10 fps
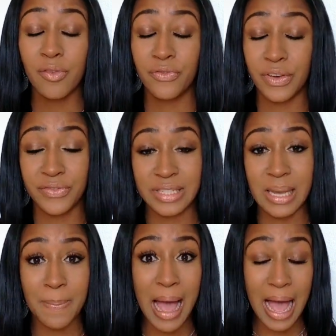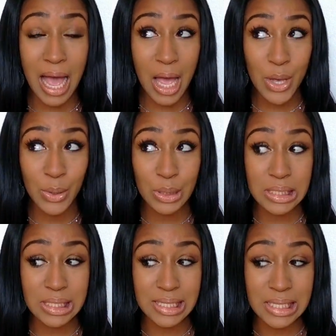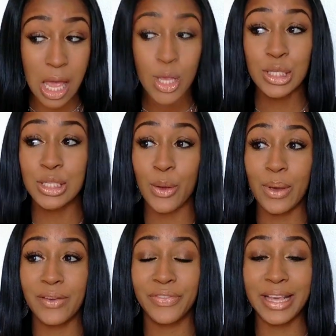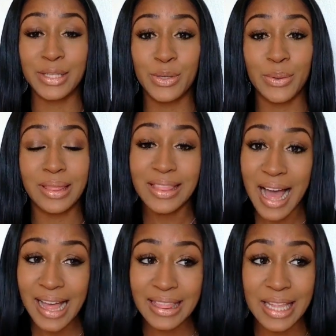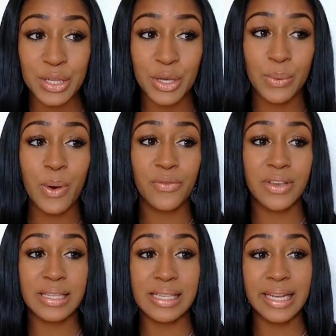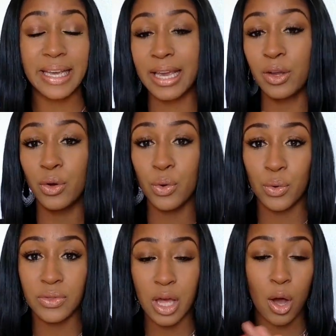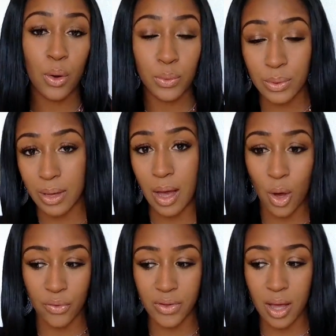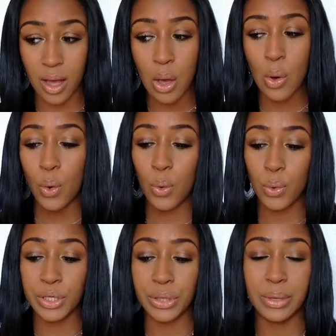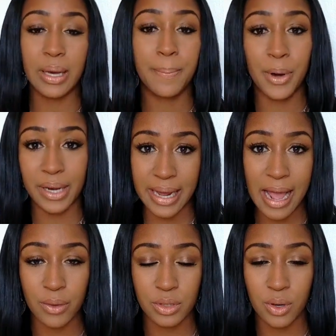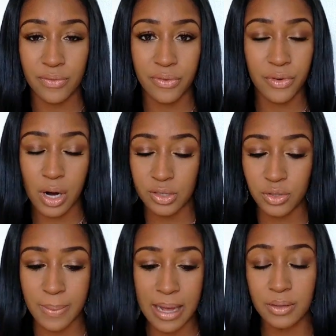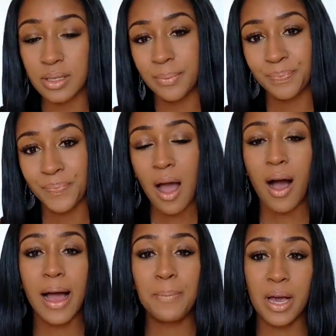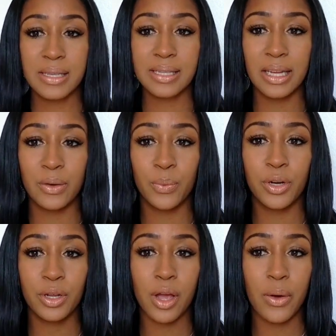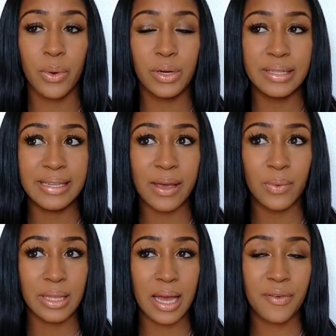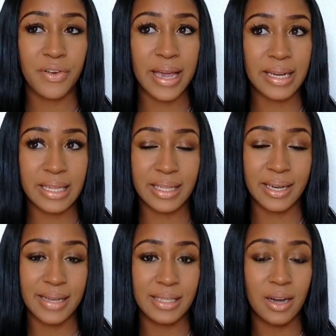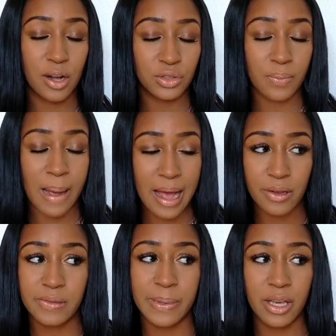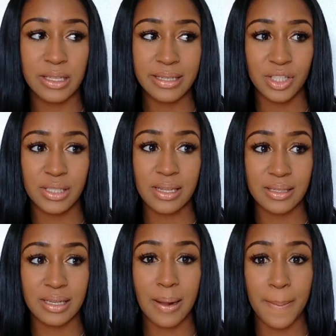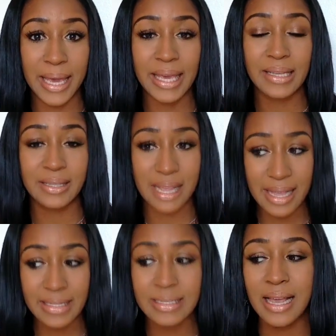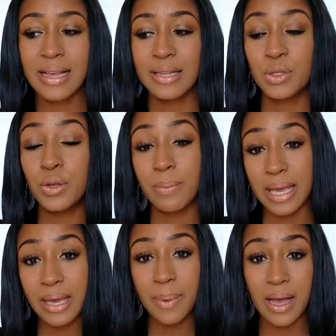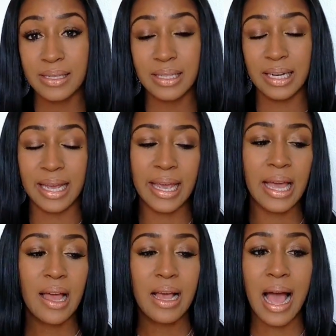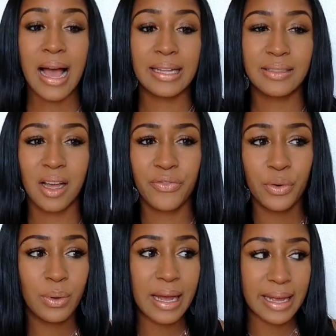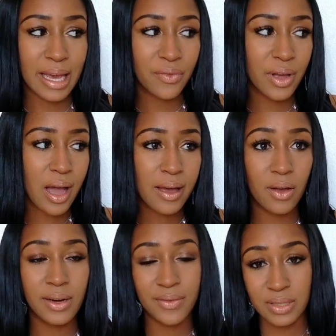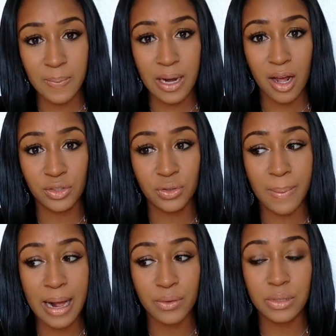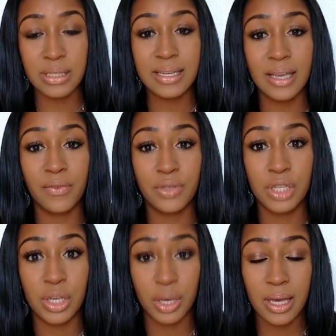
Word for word: 50 pounds. So if they do that, then you obviously ignored the whole offer or you can put in a counter offer for 100 pounds. I personally wouldn't go on a date with for anything less than 100 pounds because it just doesn't make sense to me personally and I feel like if a guy can't even spend 100 pounds to give to